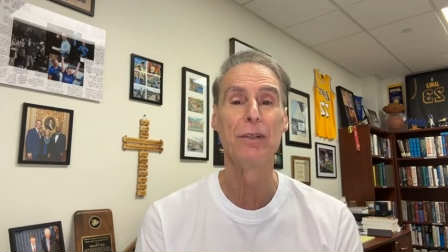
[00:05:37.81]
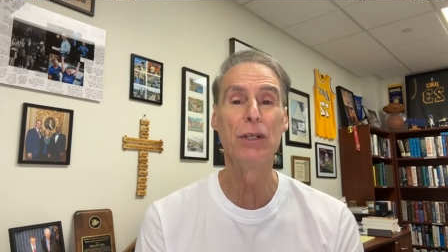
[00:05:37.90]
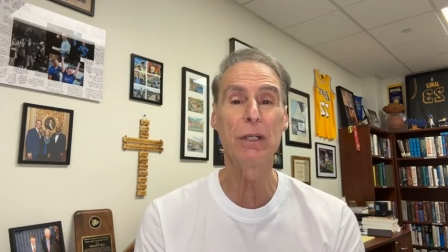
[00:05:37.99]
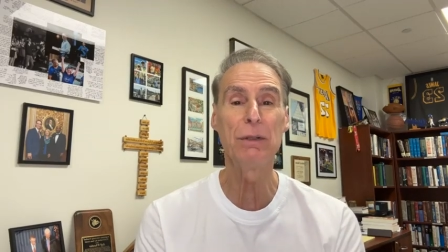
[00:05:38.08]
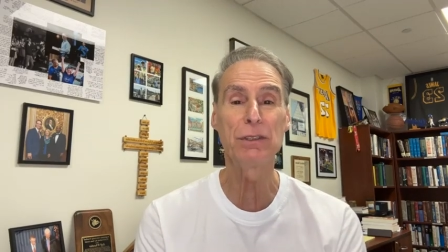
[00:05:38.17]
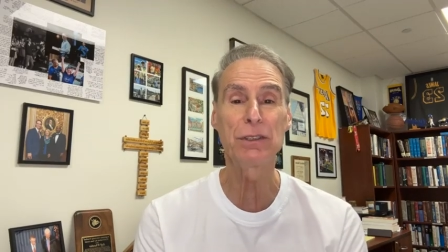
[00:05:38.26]

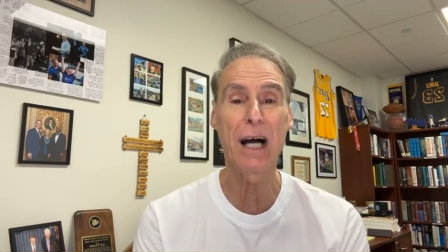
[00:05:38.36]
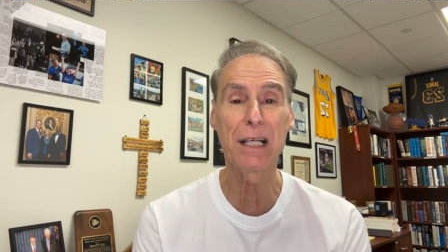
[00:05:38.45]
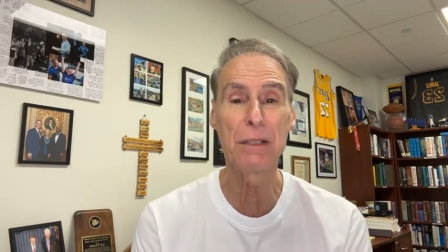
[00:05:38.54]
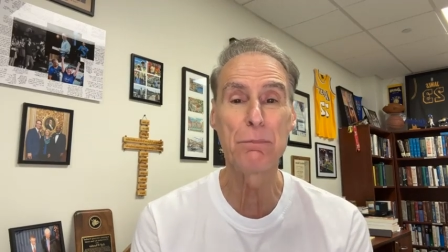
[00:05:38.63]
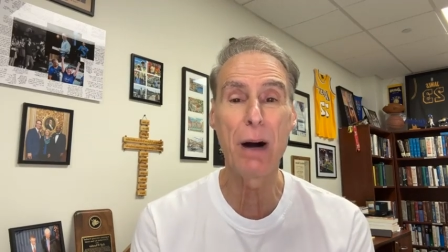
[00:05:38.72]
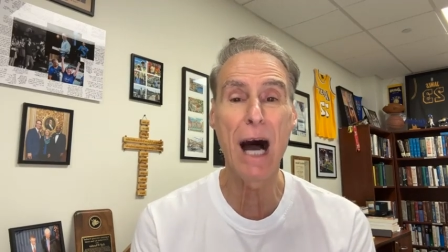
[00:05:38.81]
You can be
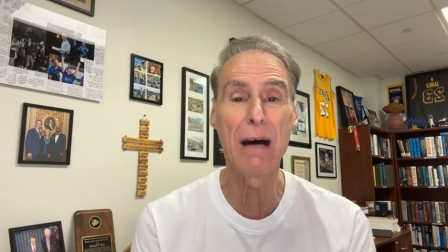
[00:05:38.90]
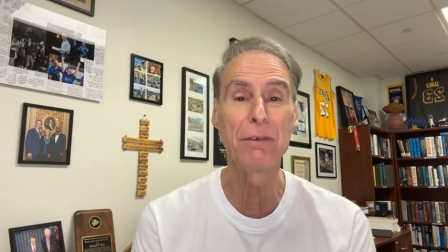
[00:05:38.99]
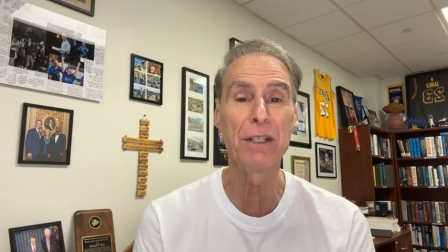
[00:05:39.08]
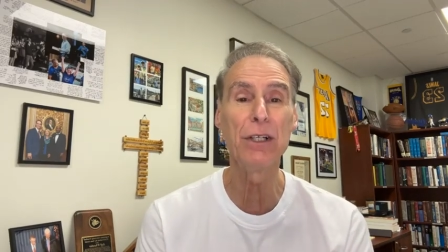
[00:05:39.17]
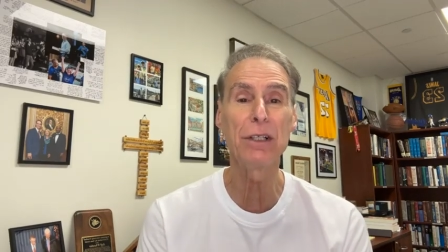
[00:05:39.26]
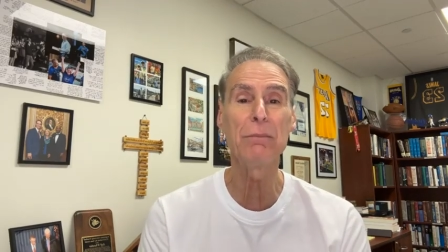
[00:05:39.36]
stuck in
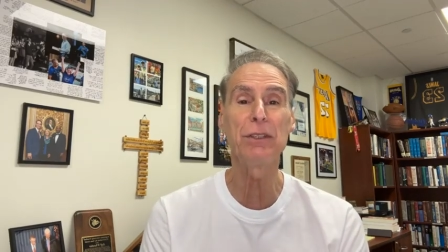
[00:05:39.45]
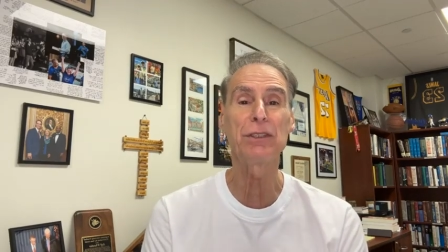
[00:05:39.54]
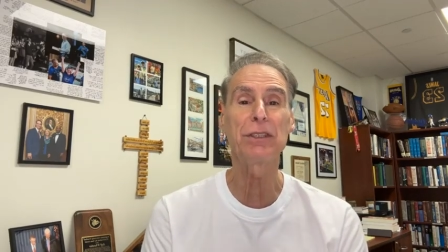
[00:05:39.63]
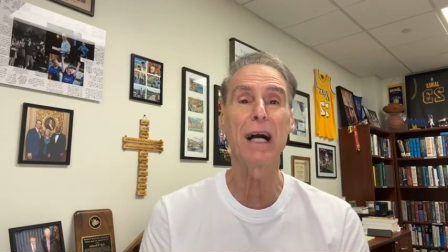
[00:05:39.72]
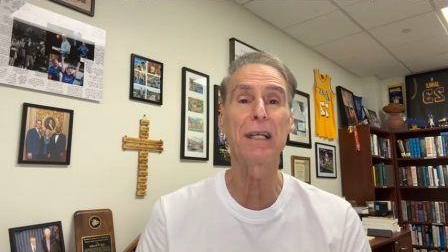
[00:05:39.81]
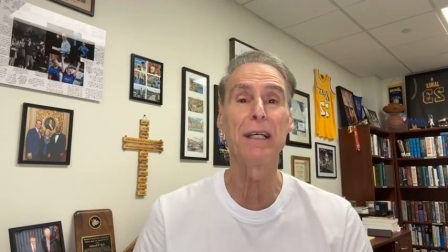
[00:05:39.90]
poverty. You can be
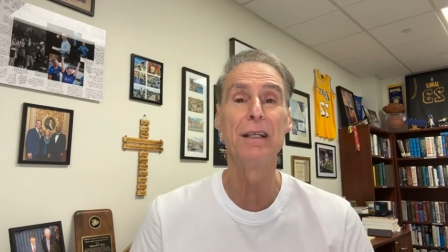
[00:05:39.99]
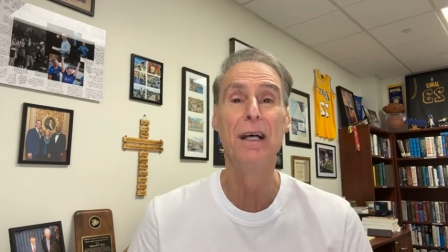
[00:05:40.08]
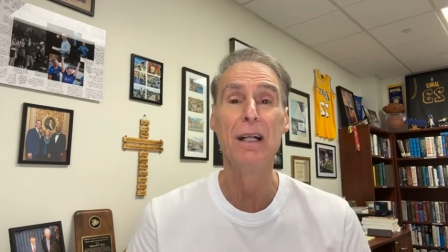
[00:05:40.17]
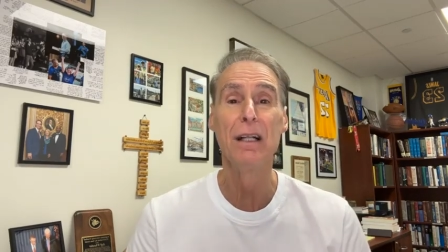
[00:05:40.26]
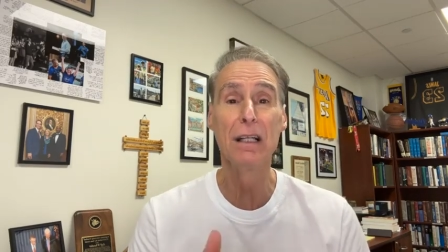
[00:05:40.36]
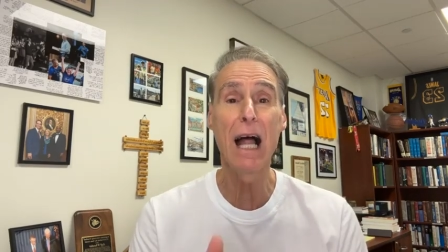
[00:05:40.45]
stuck in
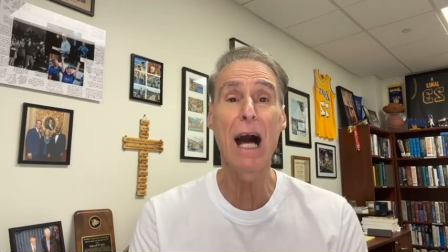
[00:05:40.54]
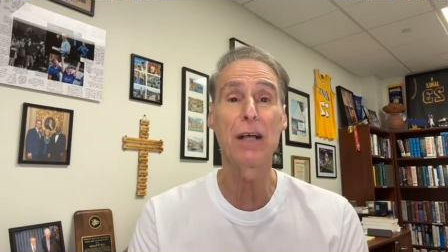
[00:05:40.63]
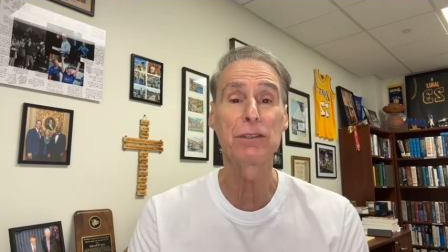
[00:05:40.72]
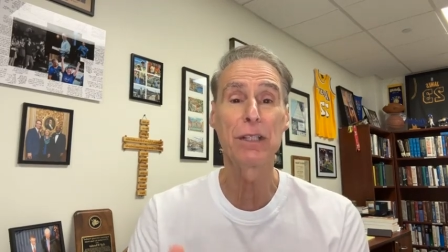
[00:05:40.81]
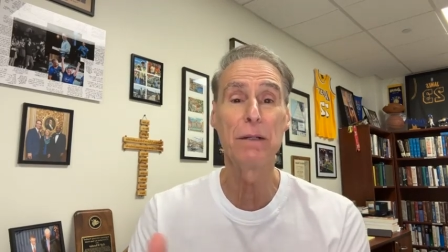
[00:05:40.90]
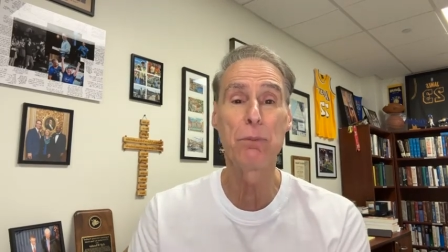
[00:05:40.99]

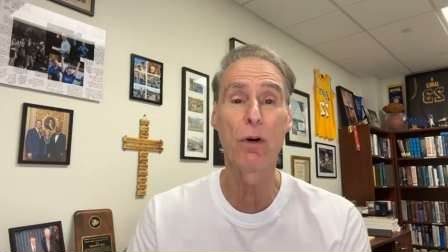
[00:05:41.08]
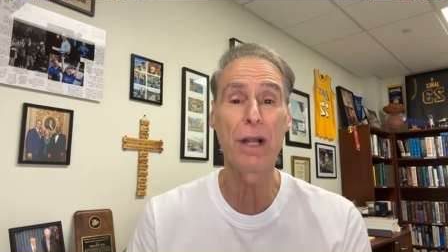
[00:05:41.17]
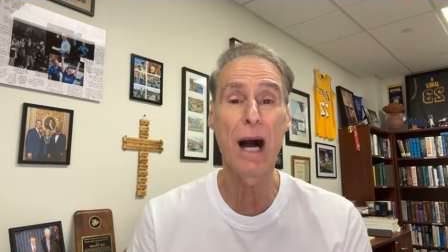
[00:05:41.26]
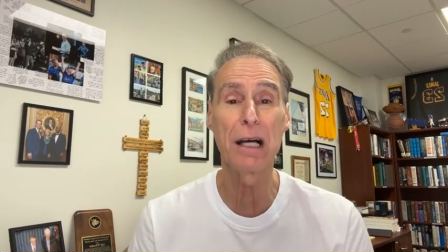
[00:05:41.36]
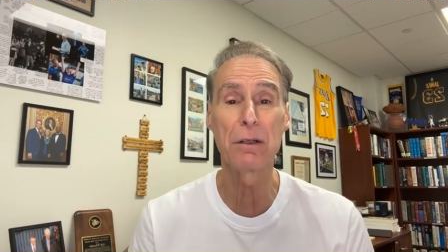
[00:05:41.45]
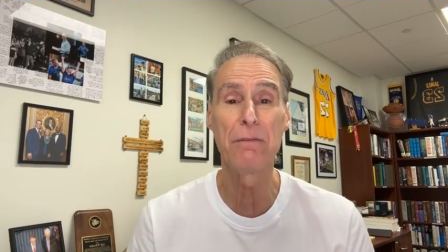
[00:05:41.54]
lust and
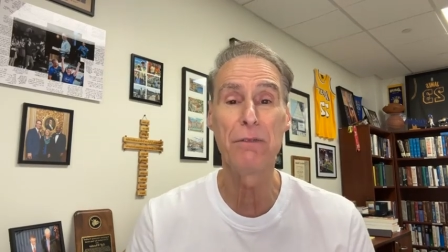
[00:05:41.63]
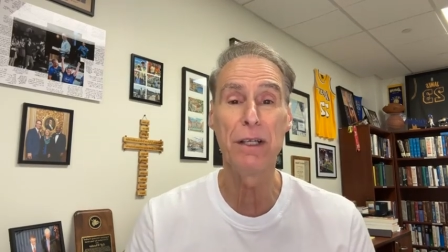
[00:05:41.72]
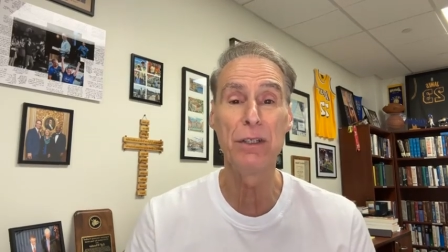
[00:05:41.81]
pornography.